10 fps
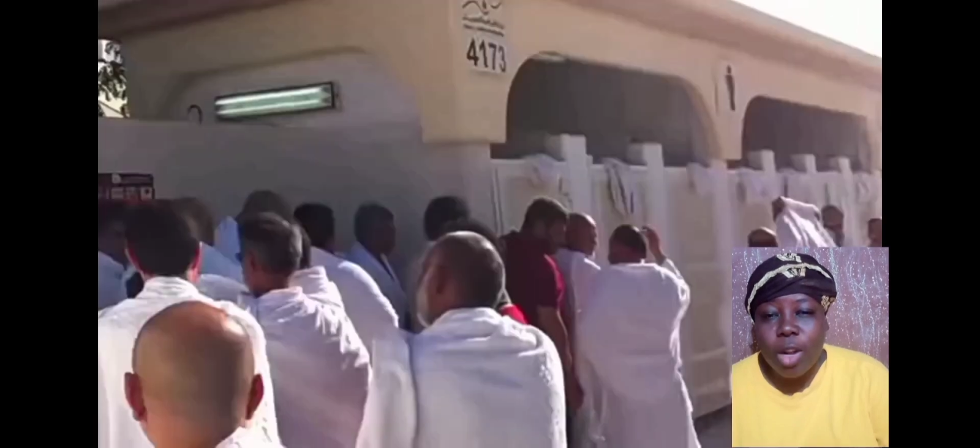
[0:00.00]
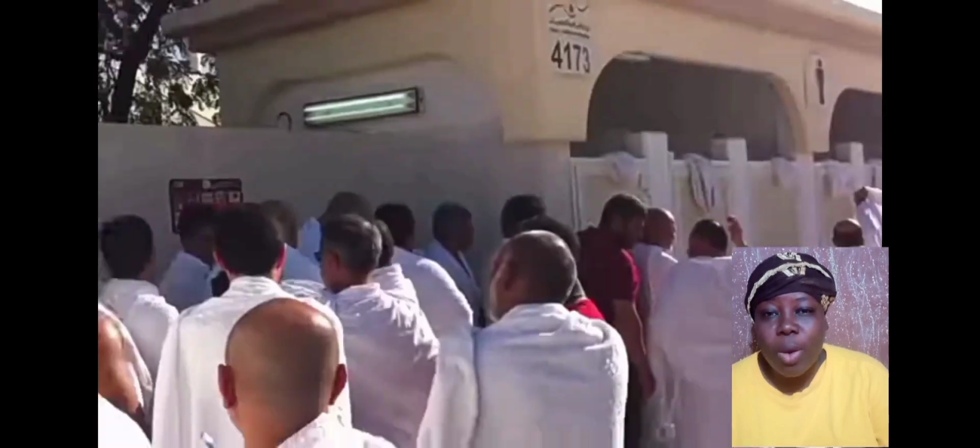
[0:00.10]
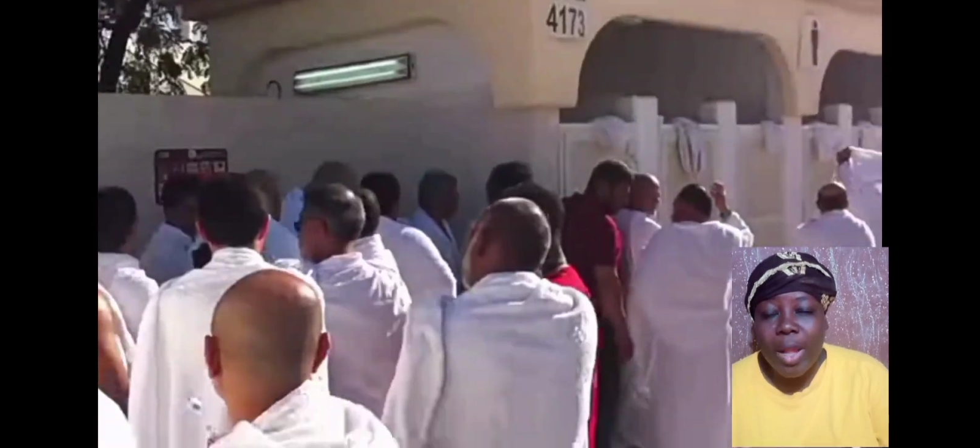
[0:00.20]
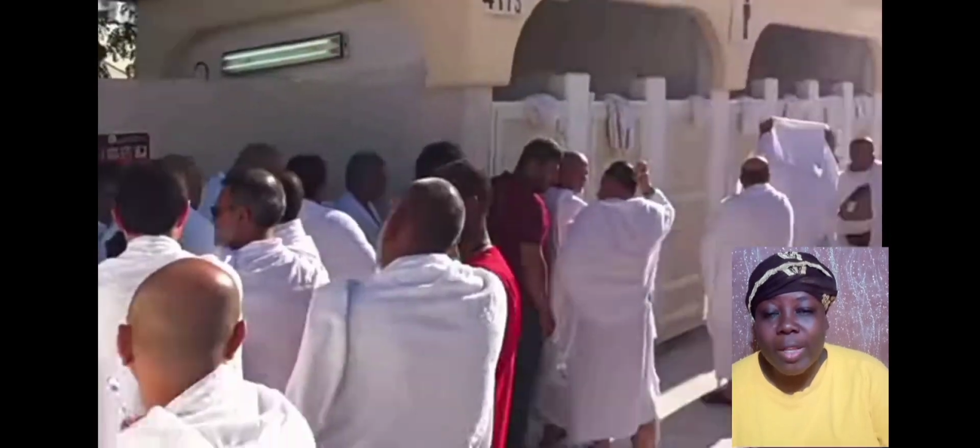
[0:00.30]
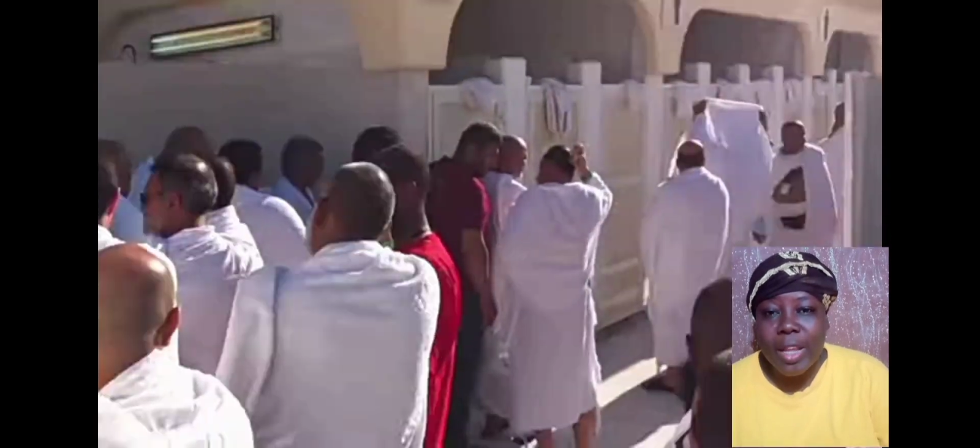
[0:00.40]

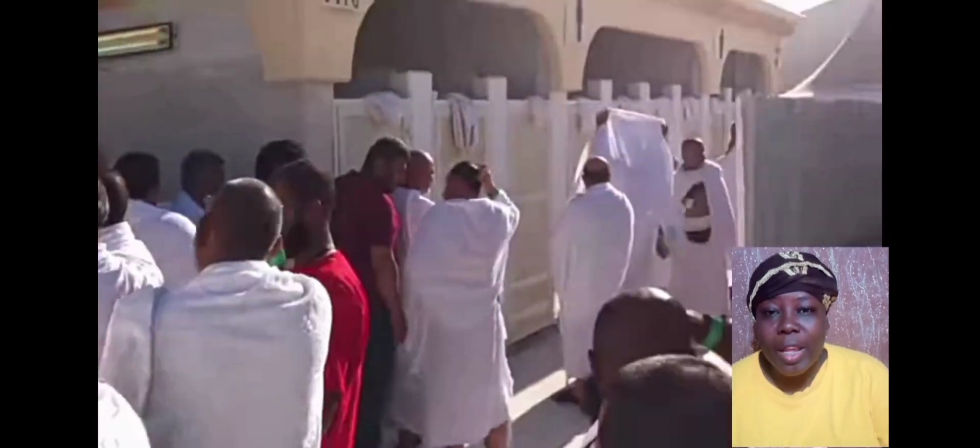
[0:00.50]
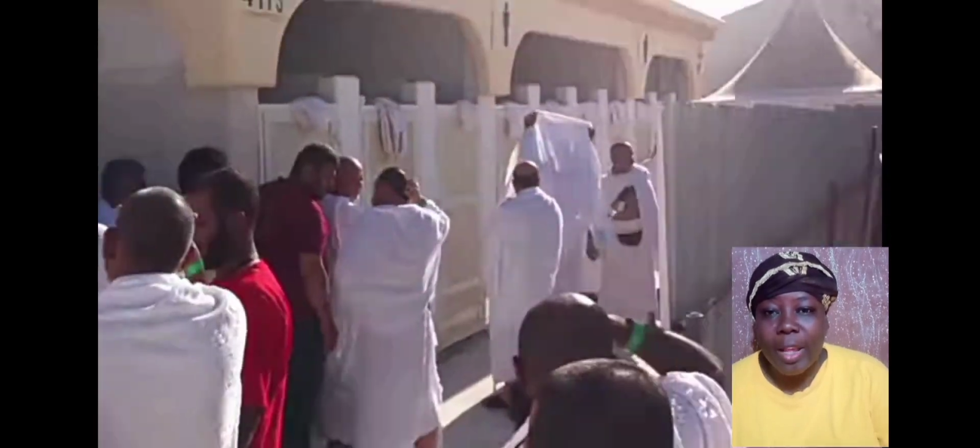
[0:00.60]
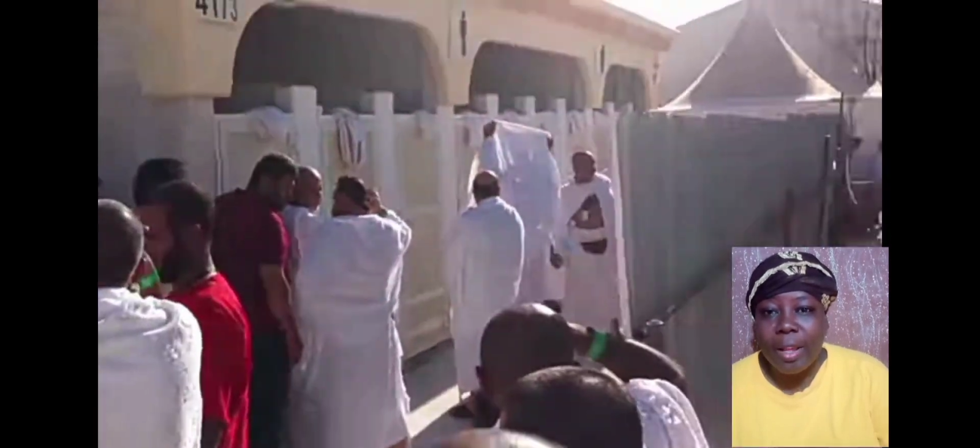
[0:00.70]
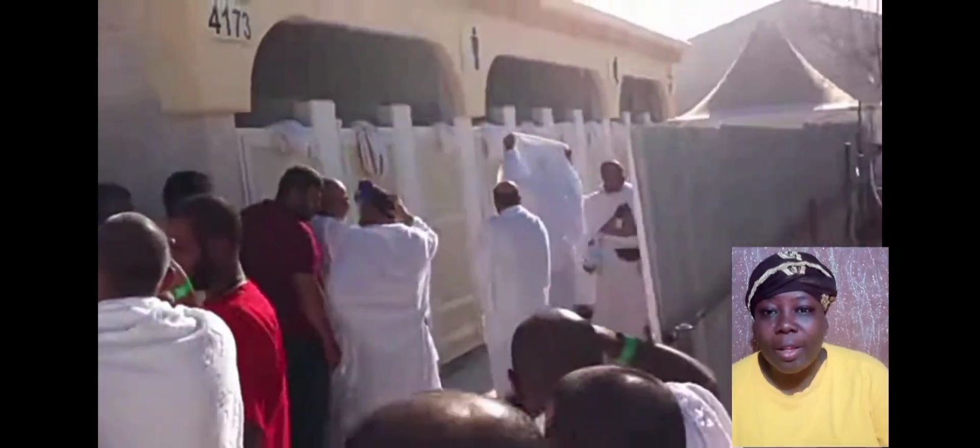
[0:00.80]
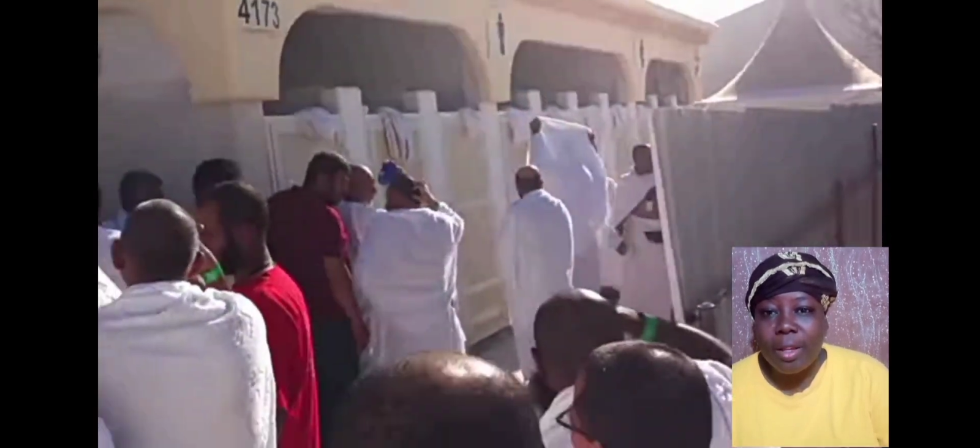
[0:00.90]
one there,
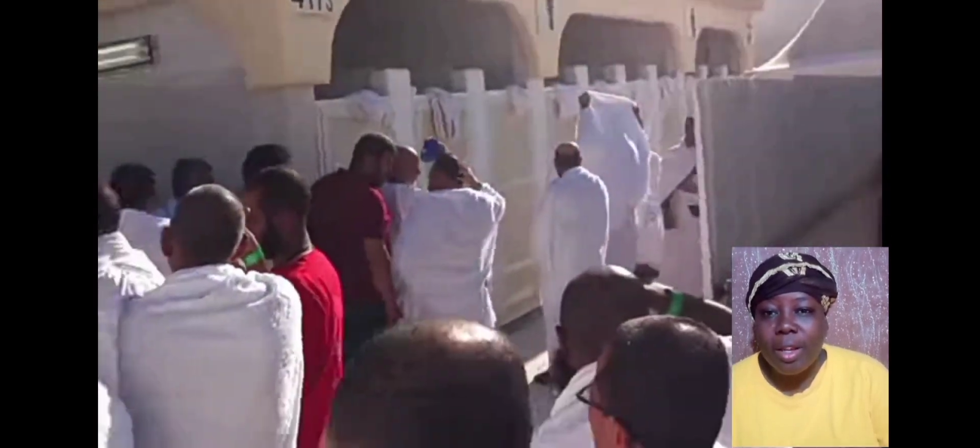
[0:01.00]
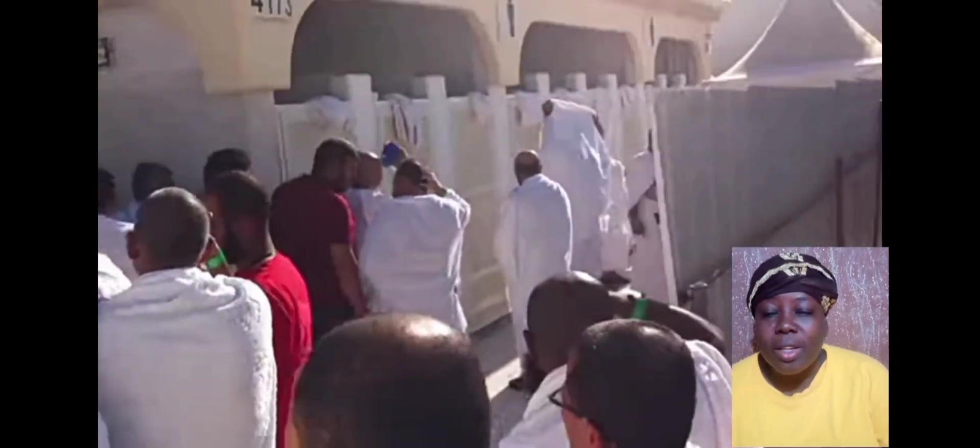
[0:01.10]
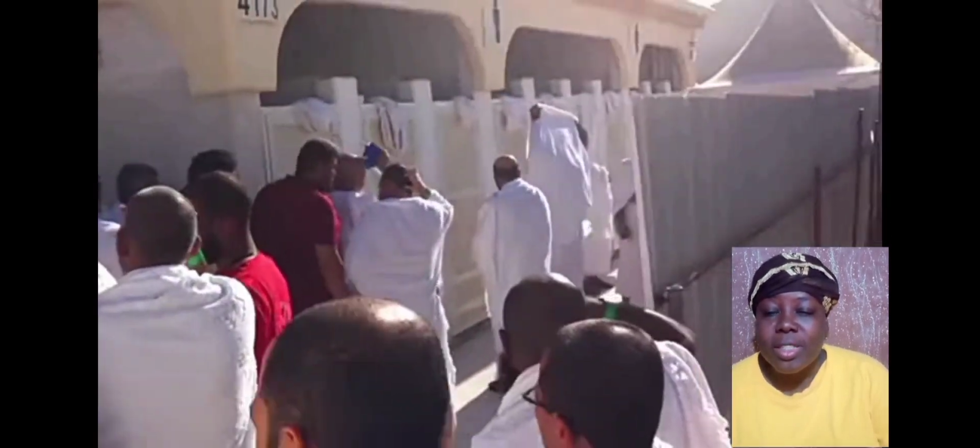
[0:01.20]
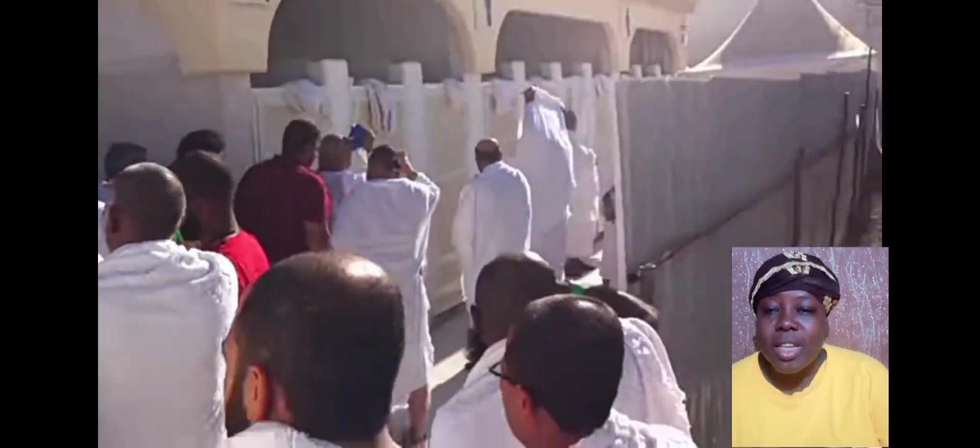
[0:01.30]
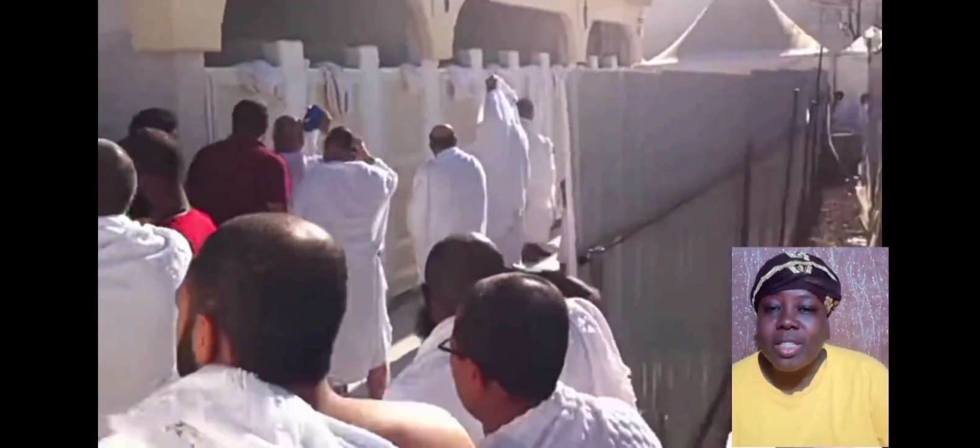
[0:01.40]

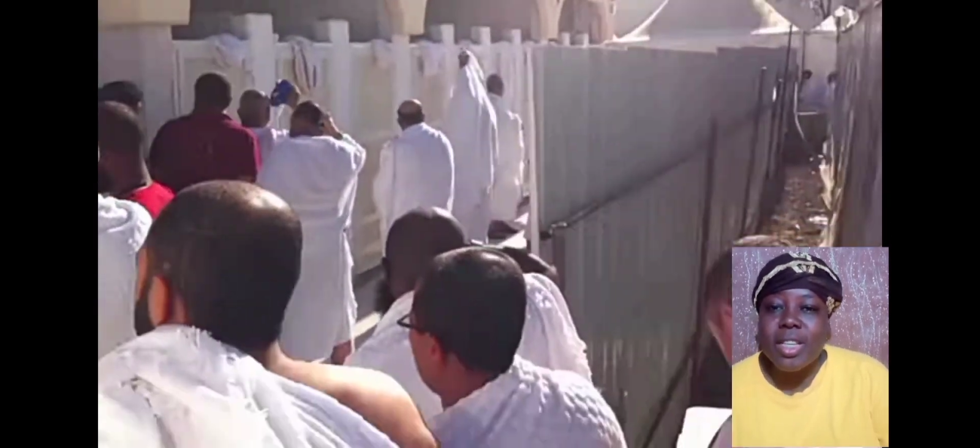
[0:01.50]
just